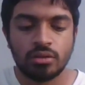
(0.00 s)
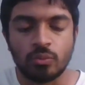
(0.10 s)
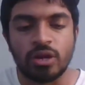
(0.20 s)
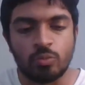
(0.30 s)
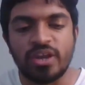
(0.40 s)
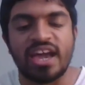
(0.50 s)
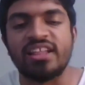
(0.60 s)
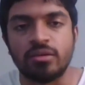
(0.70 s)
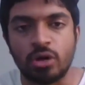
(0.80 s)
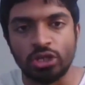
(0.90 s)
But we
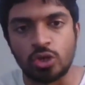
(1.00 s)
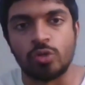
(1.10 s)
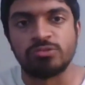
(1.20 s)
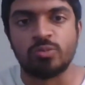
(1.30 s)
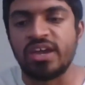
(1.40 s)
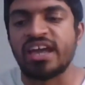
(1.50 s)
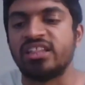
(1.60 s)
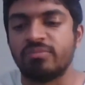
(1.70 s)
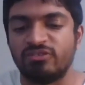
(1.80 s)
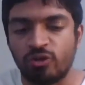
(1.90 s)
had them on the ropes. We had
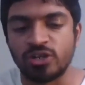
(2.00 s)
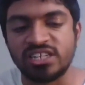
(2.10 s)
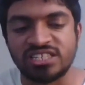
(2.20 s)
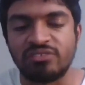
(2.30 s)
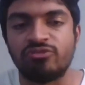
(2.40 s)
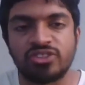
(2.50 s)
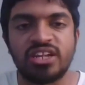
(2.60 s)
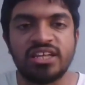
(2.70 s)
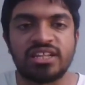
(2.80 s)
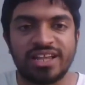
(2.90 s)
them at 47 for
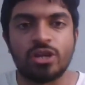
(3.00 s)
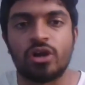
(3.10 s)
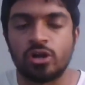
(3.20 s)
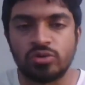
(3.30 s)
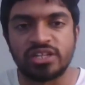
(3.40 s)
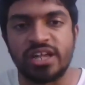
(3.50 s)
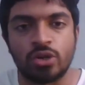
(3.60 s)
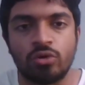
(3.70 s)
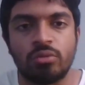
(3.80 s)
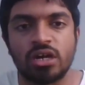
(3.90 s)
3 at the 10, around the 10
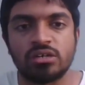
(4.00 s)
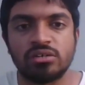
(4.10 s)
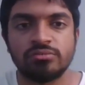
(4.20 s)
over mark.